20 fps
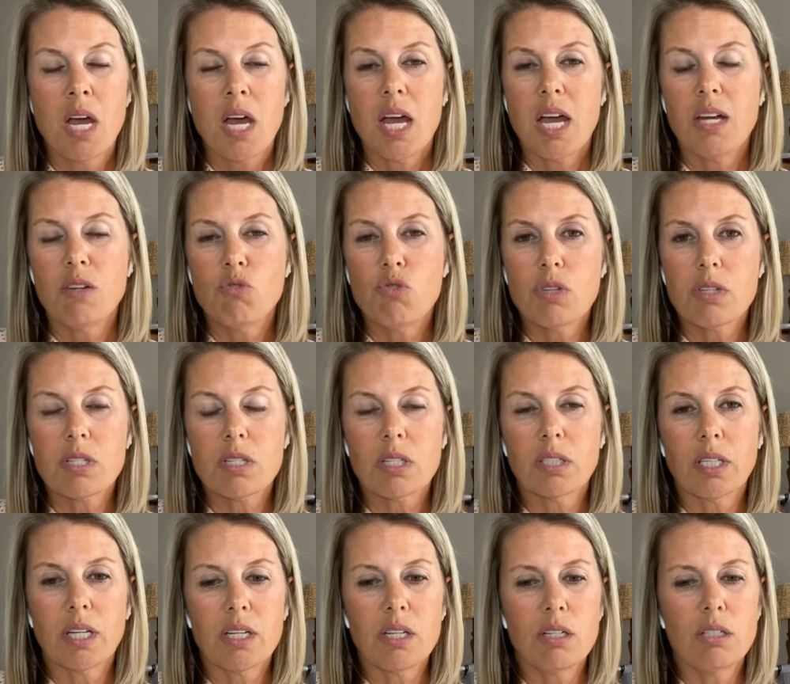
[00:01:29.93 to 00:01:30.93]
And just to
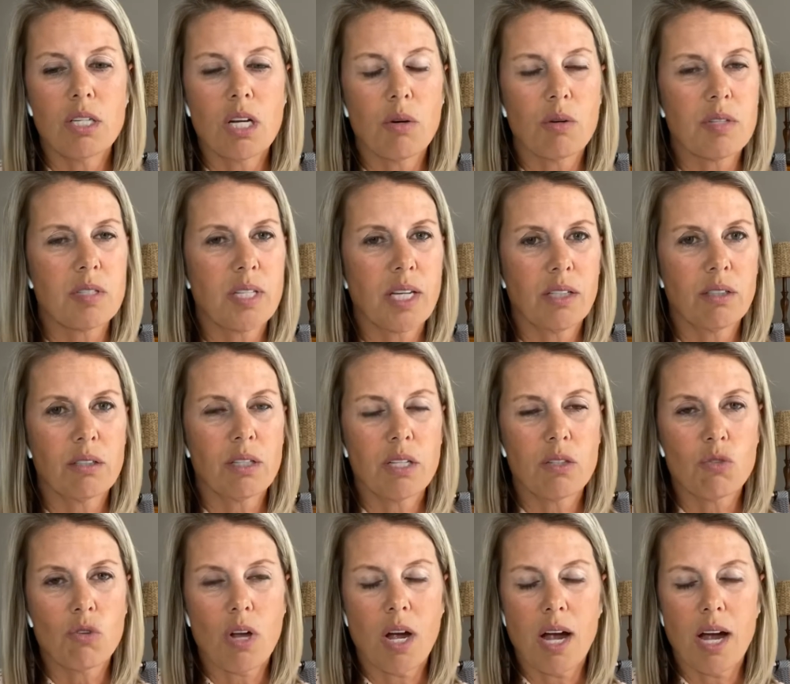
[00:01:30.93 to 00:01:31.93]
let you know, a
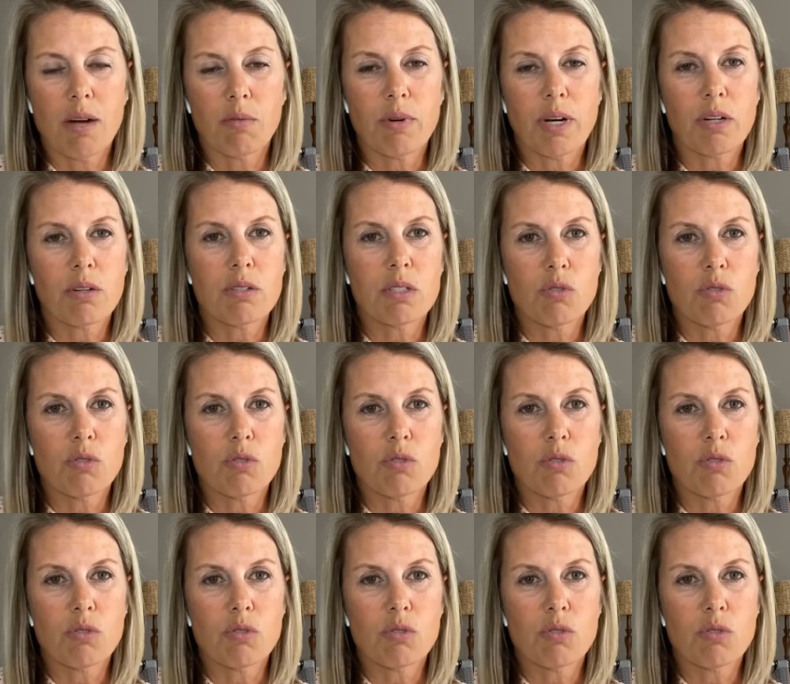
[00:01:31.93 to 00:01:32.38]
standard renter's